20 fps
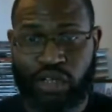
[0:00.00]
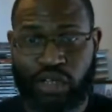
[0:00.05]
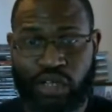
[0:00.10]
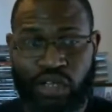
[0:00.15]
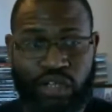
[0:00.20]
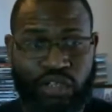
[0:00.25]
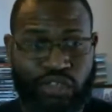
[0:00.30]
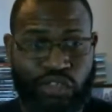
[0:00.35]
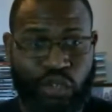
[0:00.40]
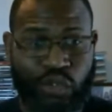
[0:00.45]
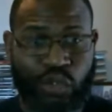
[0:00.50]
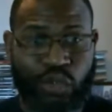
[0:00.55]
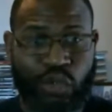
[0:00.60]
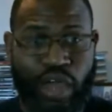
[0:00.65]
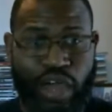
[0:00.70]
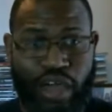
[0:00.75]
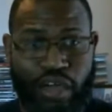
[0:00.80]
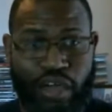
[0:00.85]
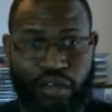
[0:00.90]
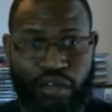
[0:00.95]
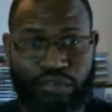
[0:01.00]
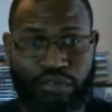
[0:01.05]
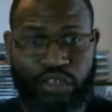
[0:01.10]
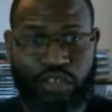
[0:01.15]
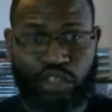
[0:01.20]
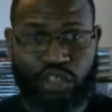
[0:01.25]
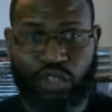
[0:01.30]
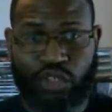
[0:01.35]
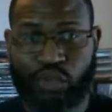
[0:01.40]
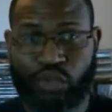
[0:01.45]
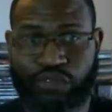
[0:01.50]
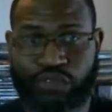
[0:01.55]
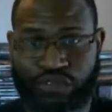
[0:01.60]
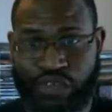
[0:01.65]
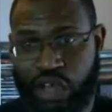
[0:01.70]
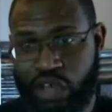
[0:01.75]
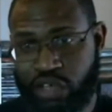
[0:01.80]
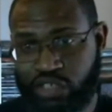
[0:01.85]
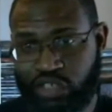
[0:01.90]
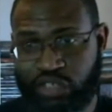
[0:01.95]
So you have shoe
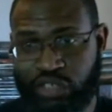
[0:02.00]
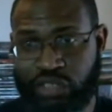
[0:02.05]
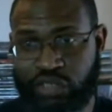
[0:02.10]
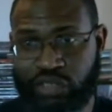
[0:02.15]
function,